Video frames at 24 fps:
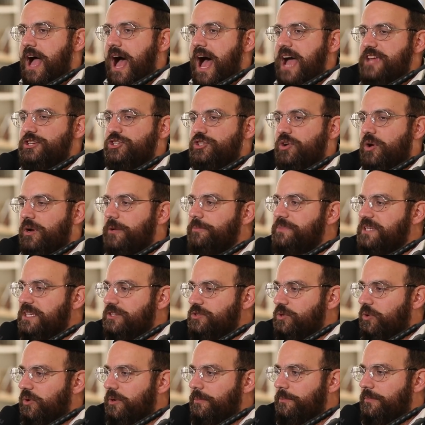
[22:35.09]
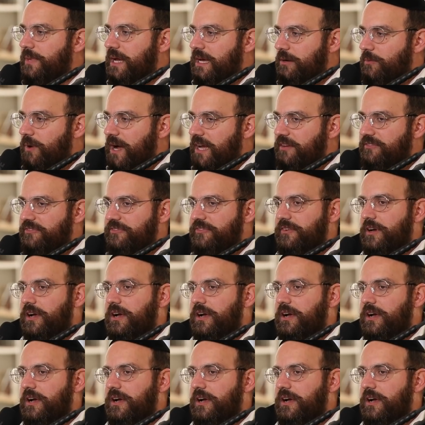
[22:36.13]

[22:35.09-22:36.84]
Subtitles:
I showed up to Israel with my wife,